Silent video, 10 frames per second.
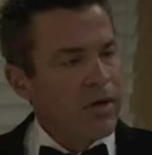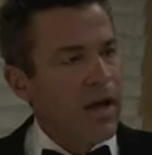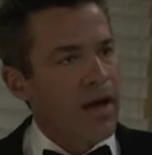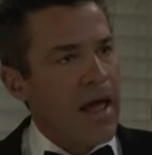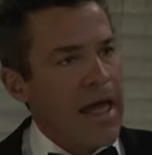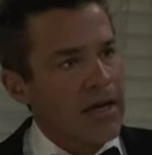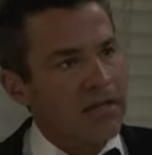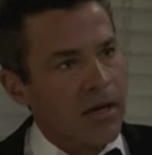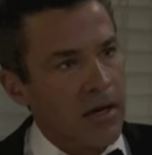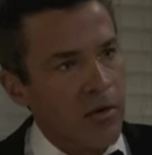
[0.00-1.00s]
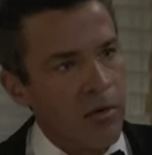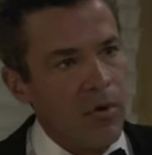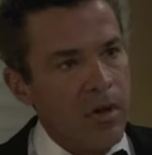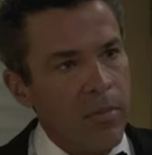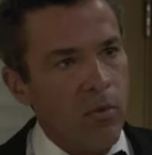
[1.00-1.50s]
What kind of
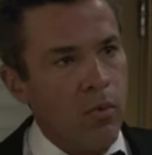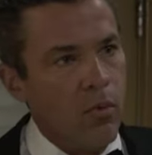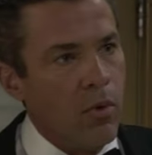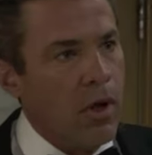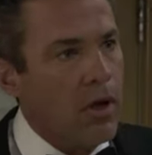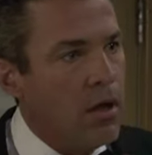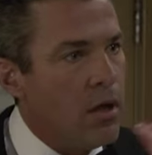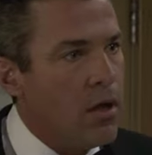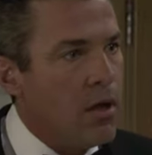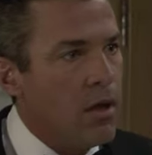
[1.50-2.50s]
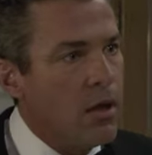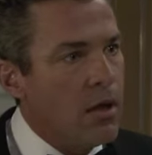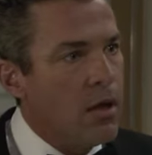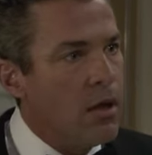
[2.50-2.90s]
accident? What do you... The, the, the lab